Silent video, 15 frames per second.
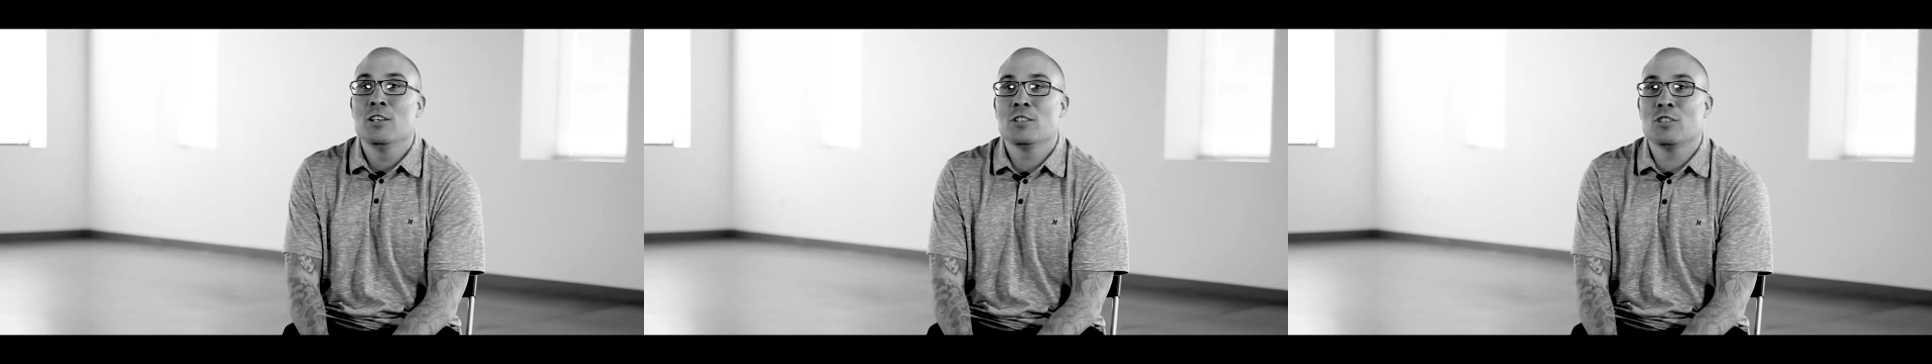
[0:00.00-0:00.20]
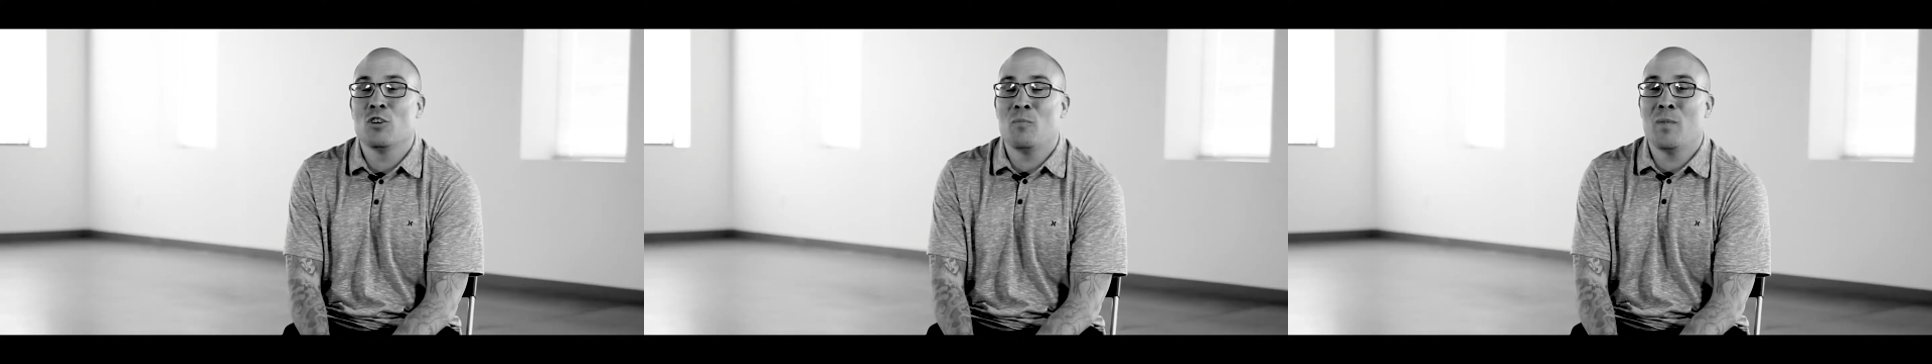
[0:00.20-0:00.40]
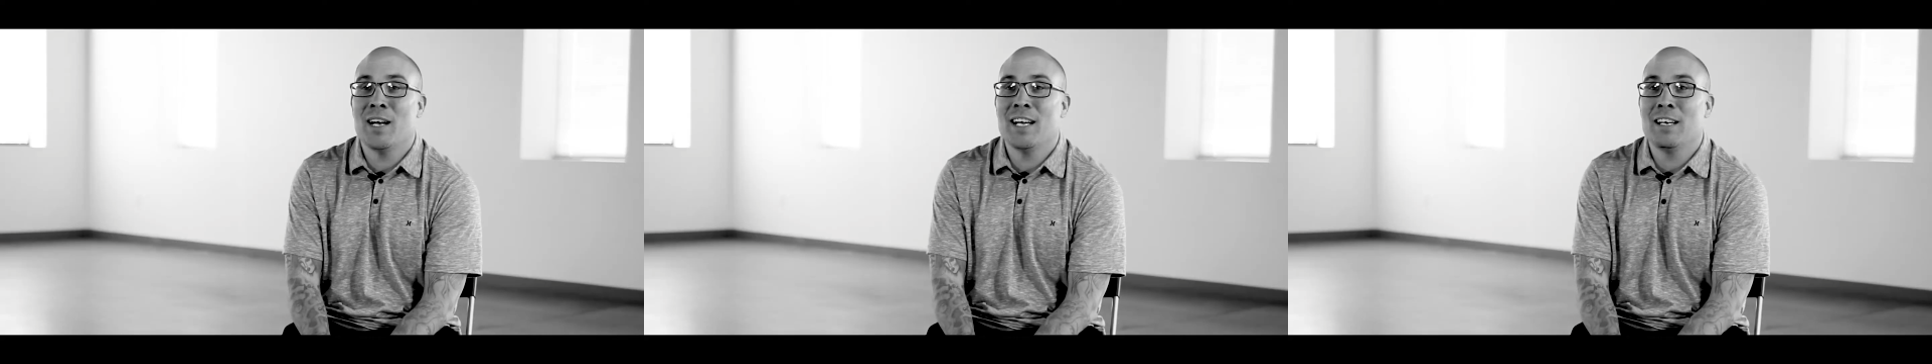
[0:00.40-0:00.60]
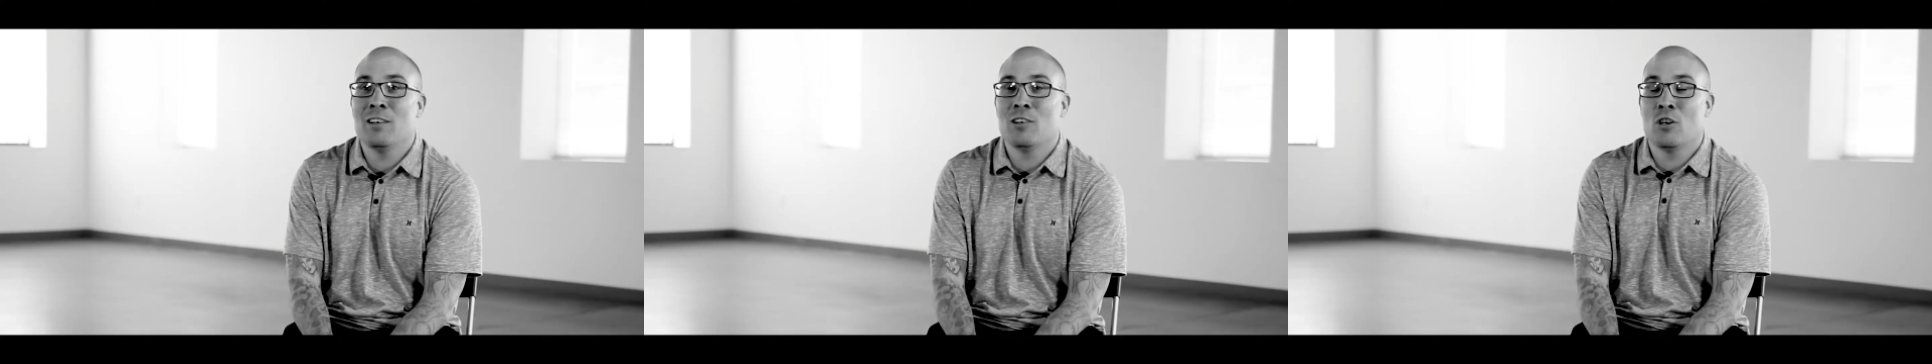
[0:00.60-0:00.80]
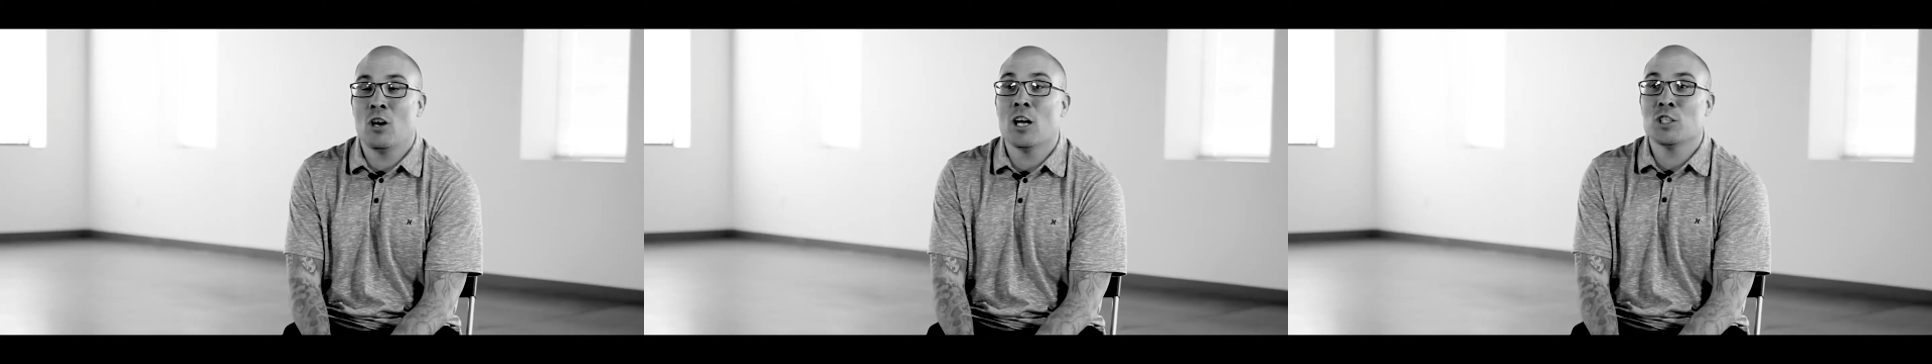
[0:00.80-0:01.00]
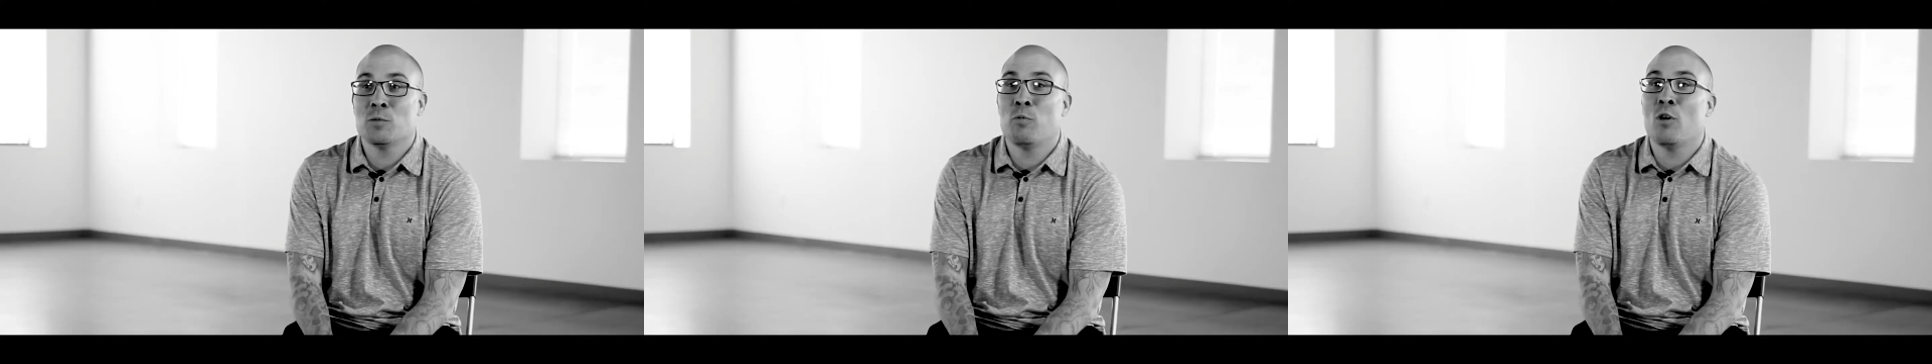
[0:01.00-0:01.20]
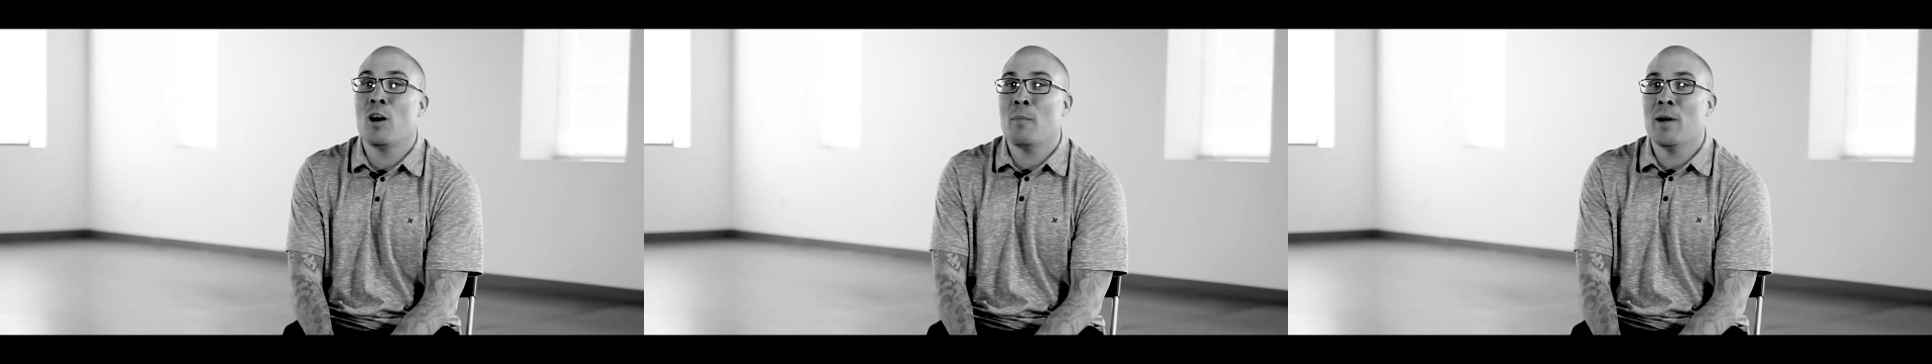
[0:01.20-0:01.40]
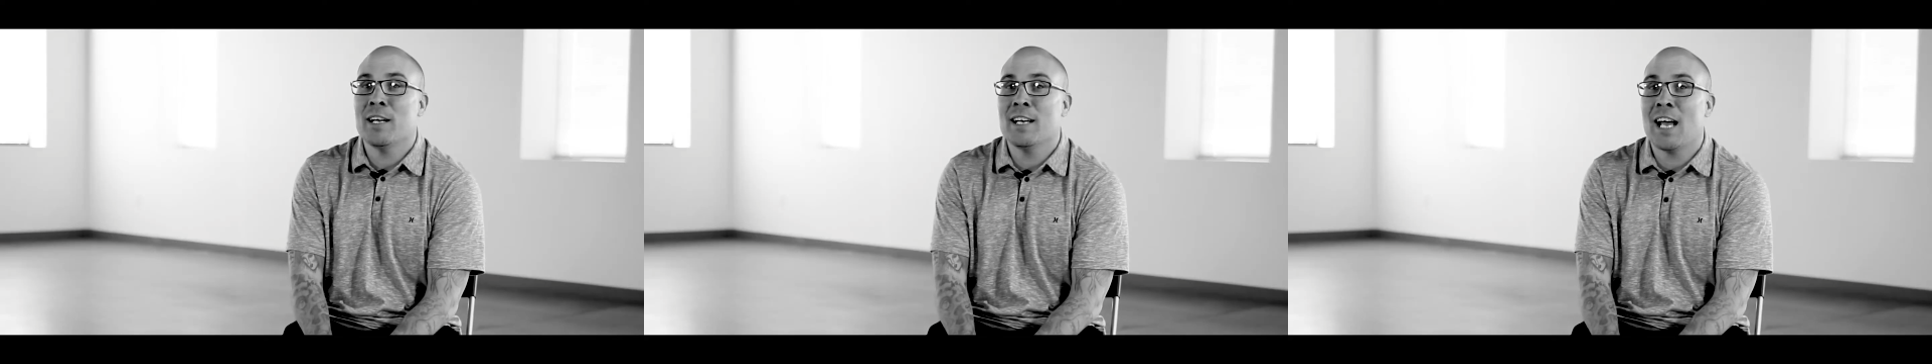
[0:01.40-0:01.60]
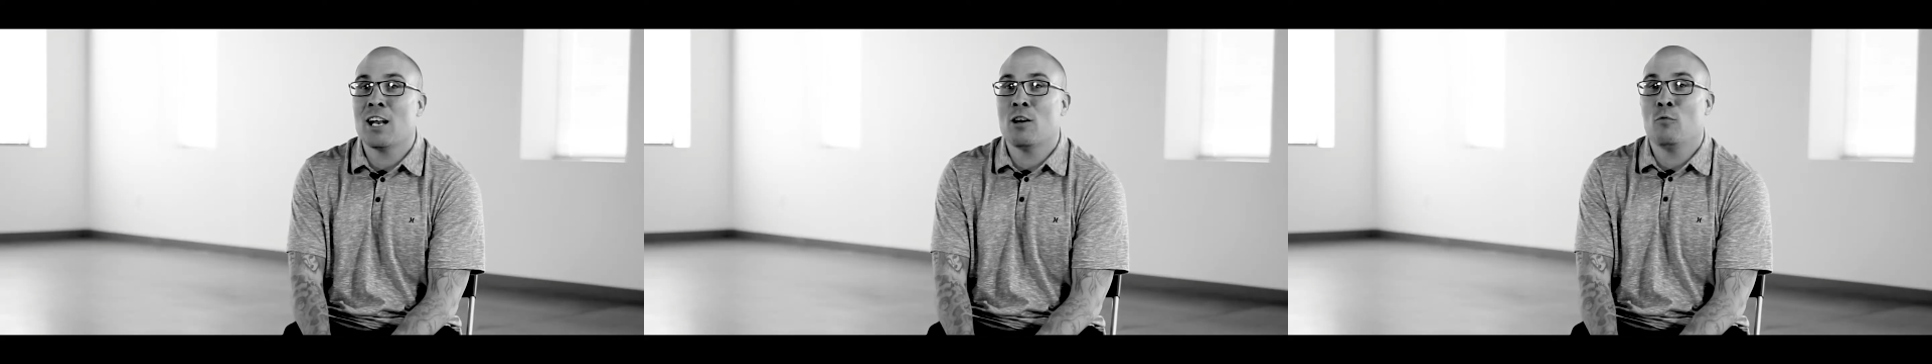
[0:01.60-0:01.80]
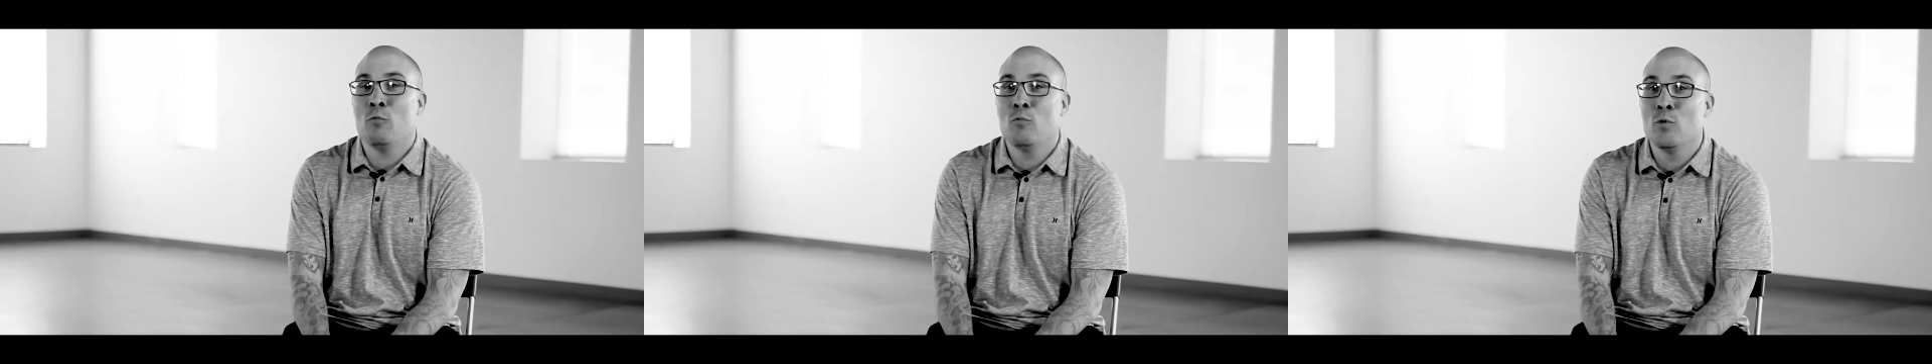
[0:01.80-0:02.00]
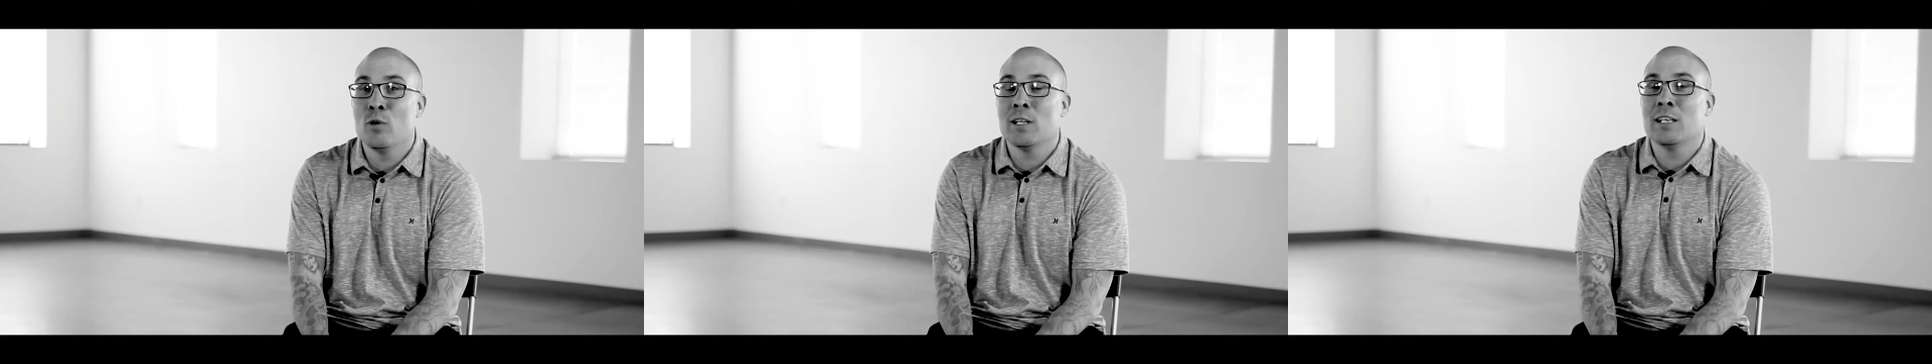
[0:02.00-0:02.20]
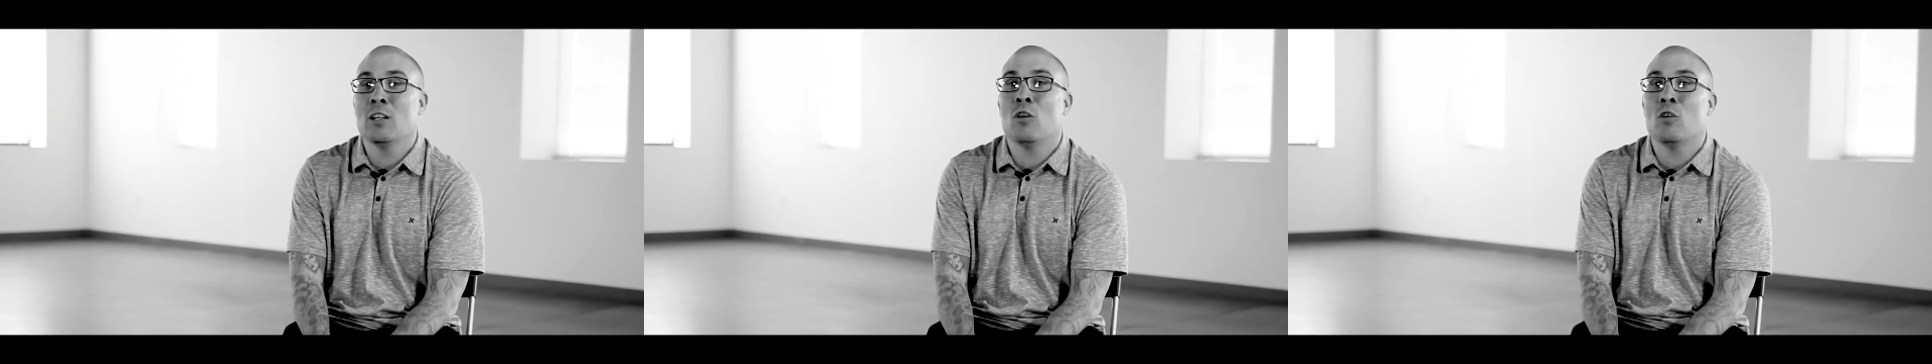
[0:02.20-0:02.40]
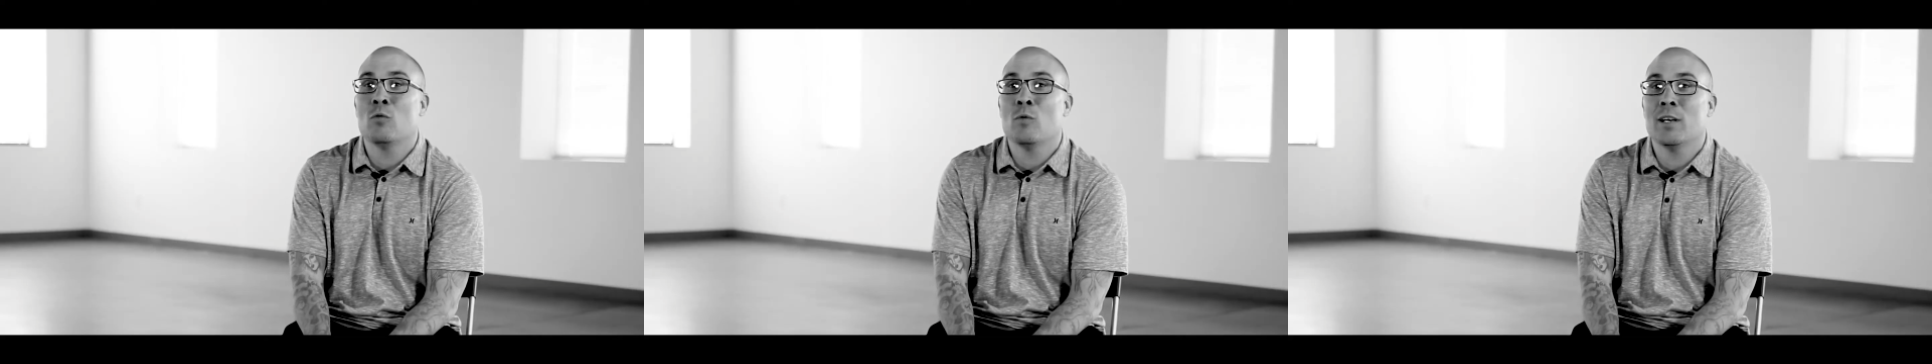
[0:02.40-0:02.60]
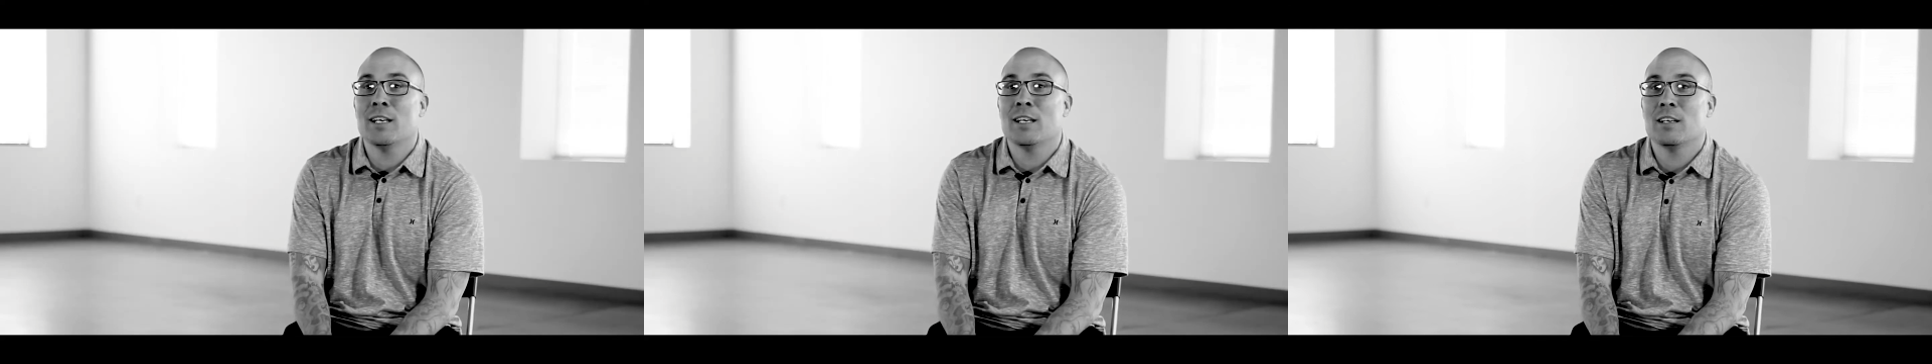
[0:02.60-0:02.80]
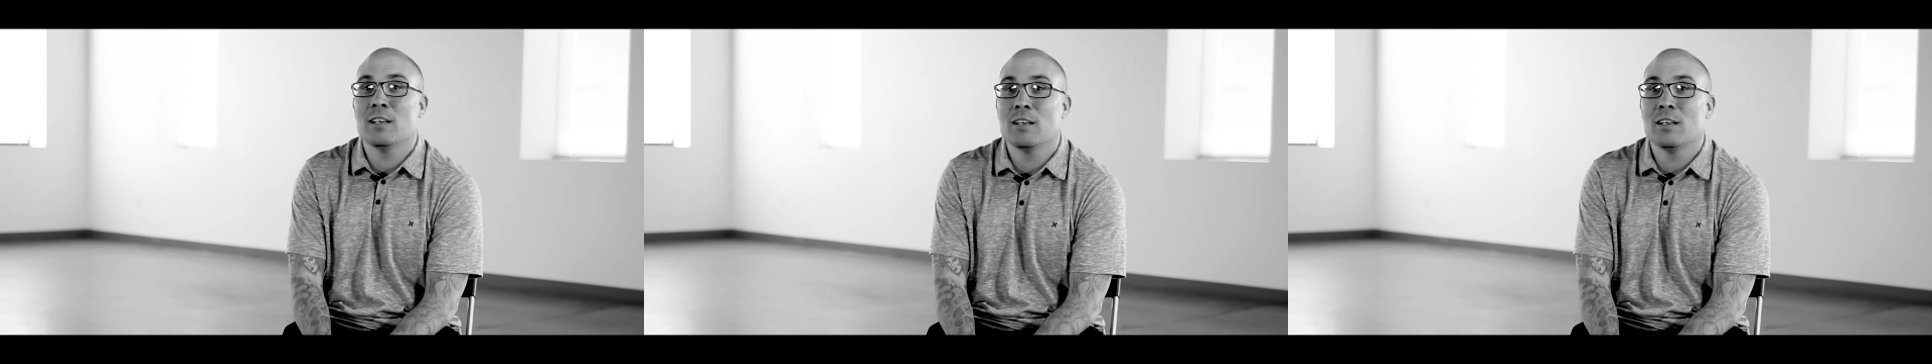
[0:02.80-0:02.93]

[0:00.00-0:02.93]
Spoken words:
So God's brought my dad a really long way.